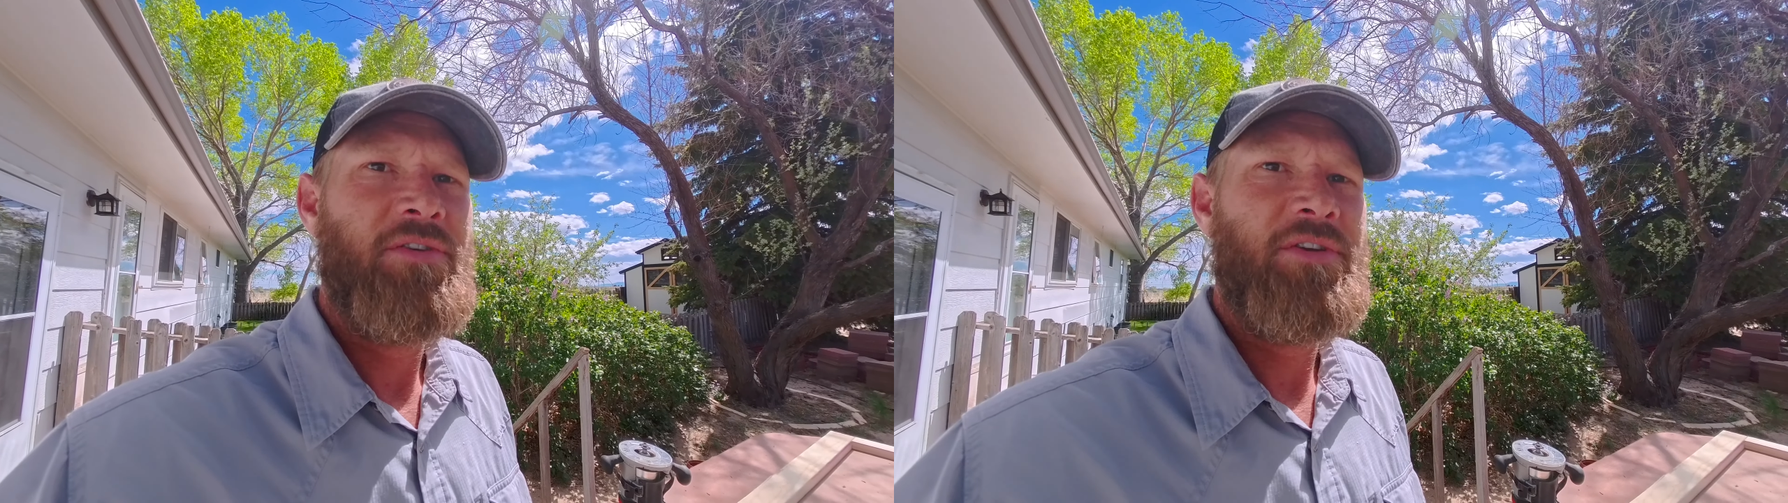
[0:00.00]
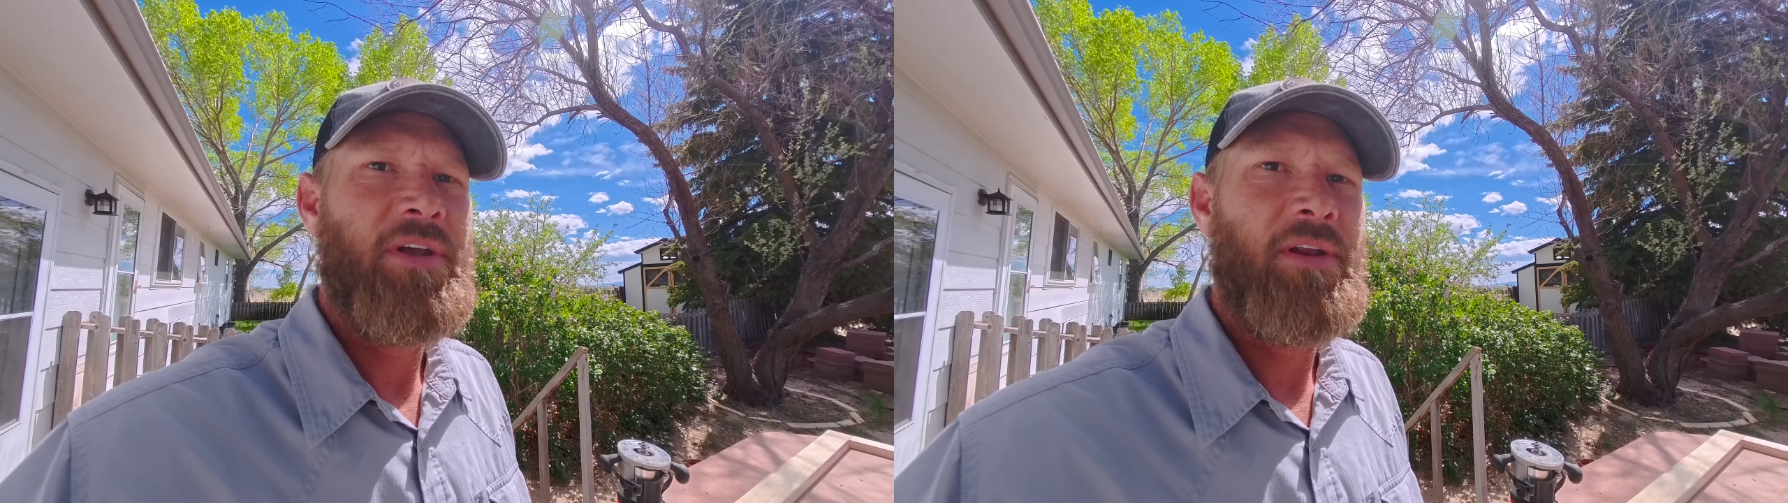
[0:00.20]

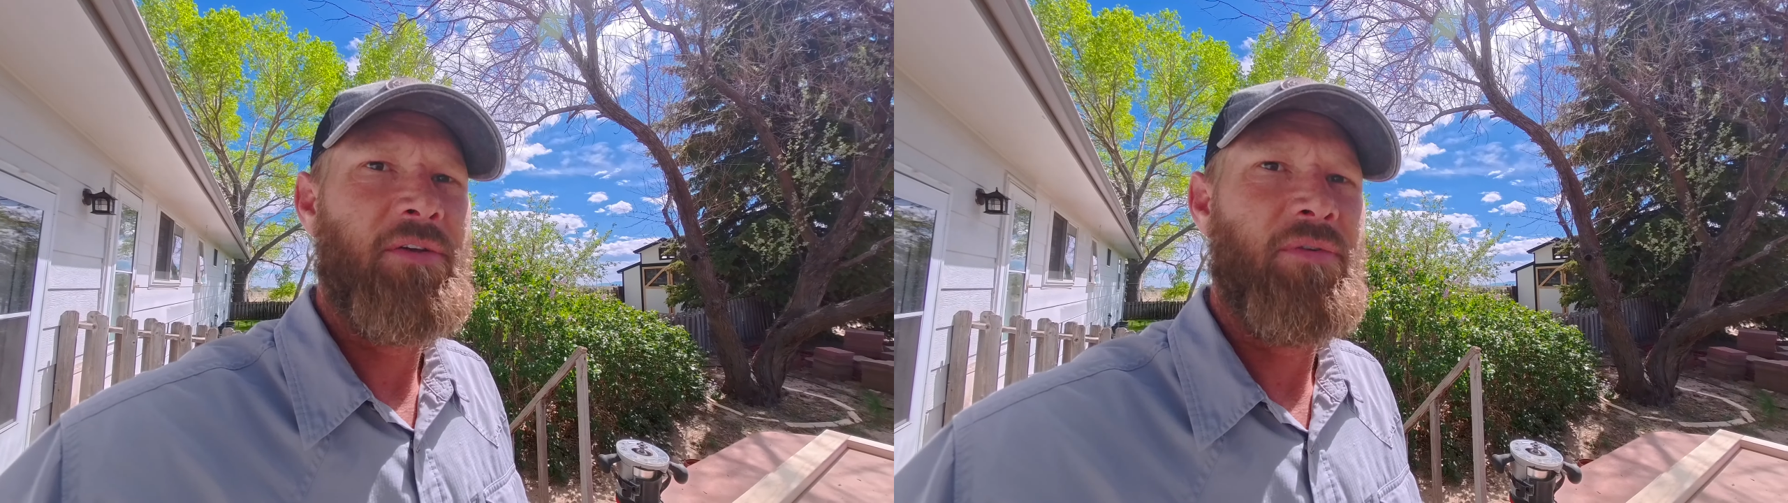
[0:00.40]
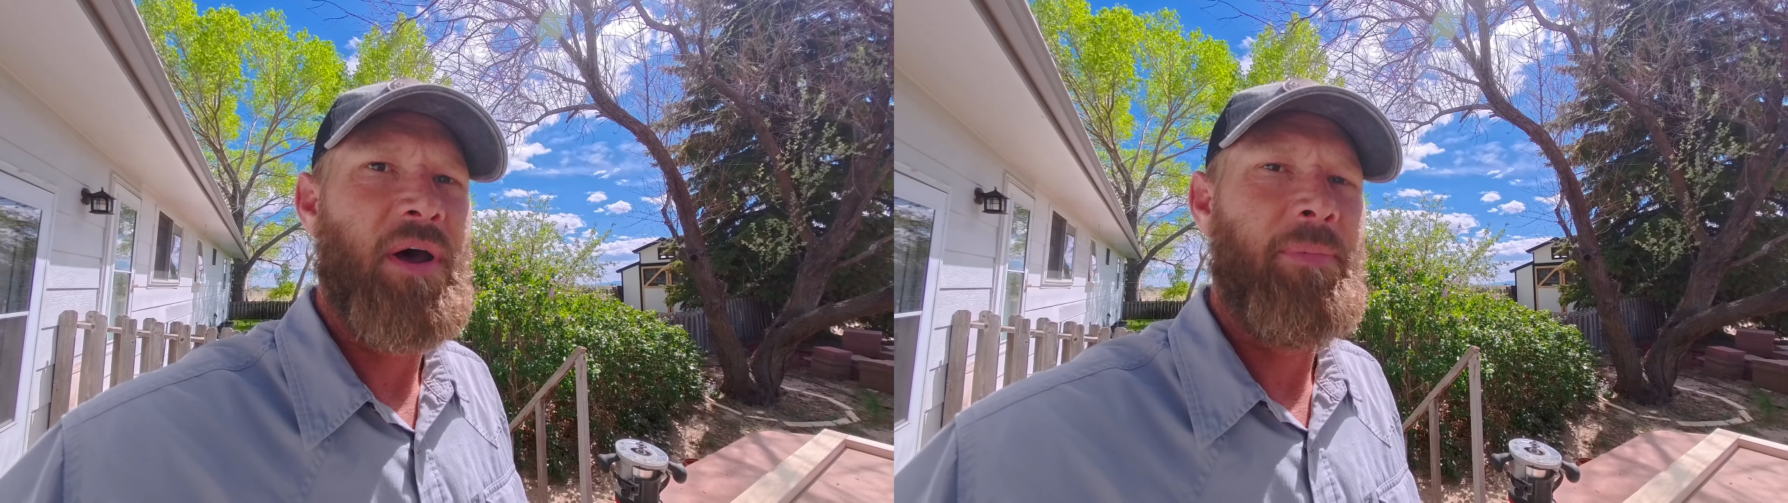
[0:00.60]

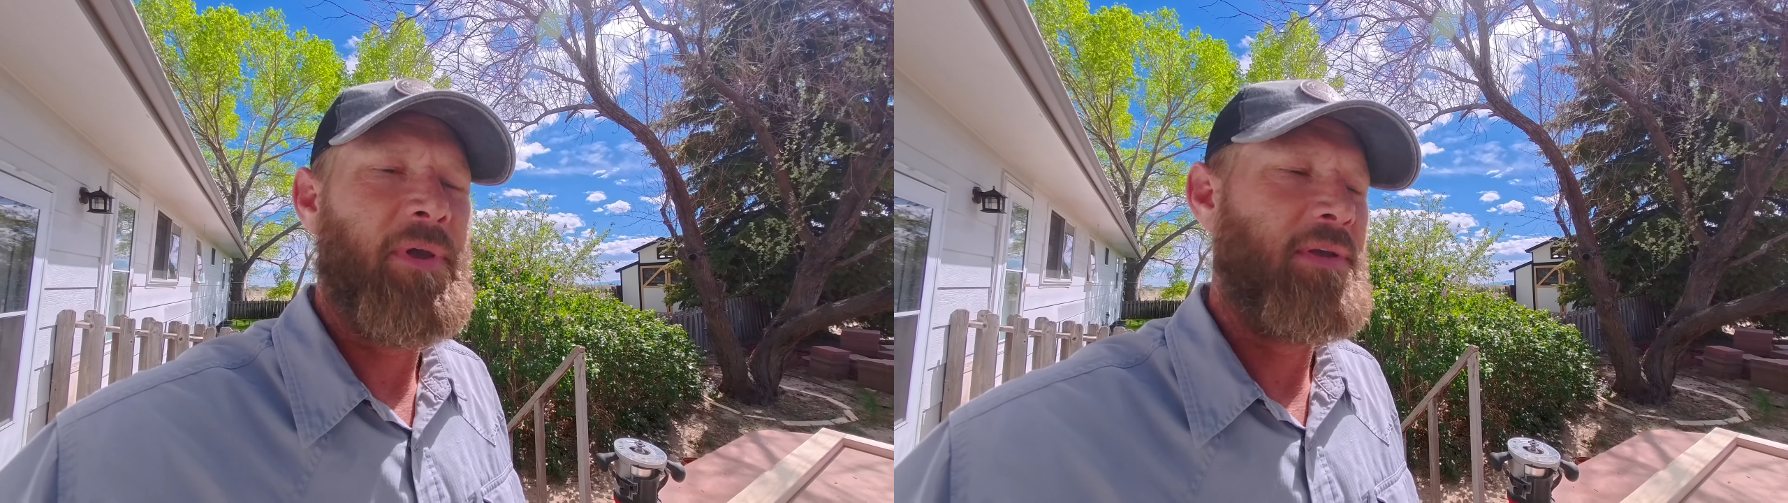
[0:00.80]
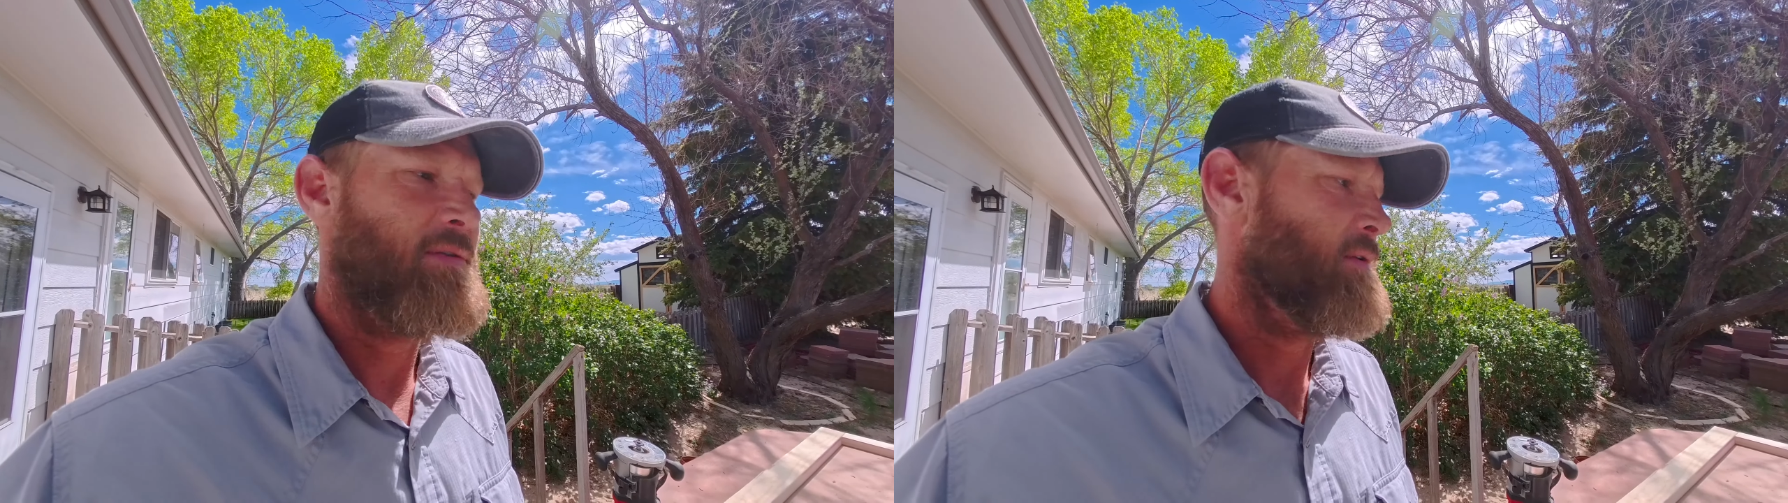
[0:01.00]
chicken
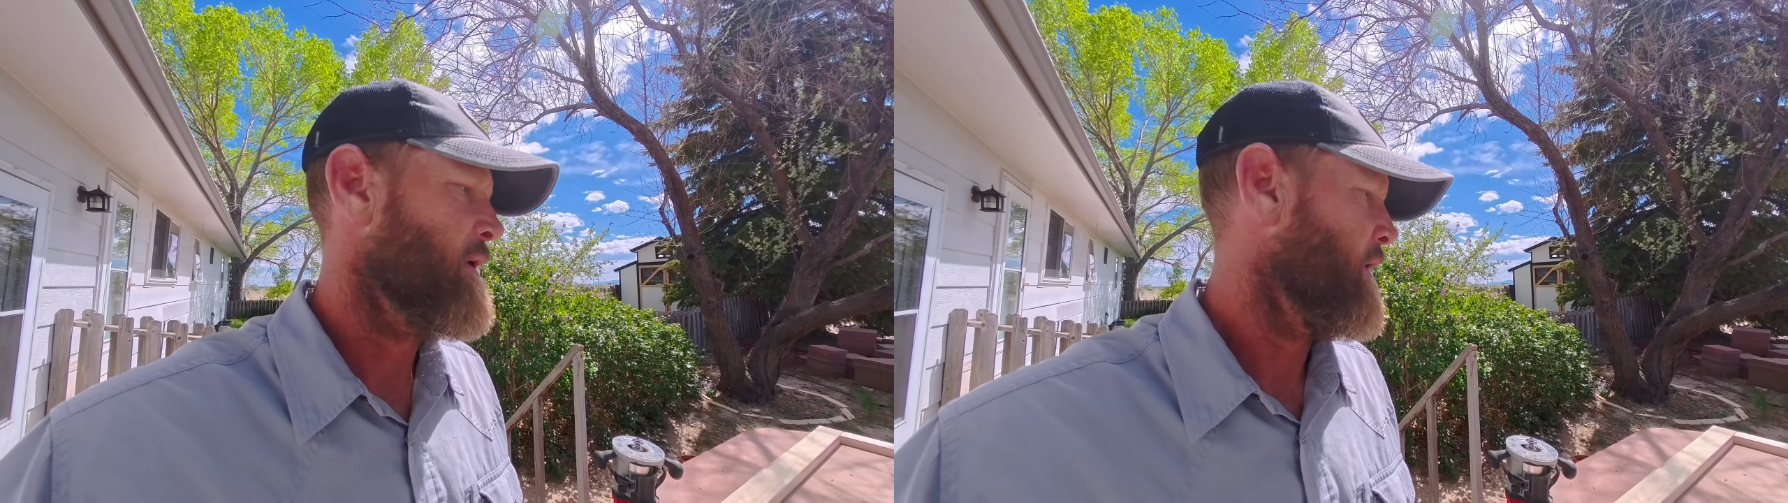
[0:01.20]
droppings.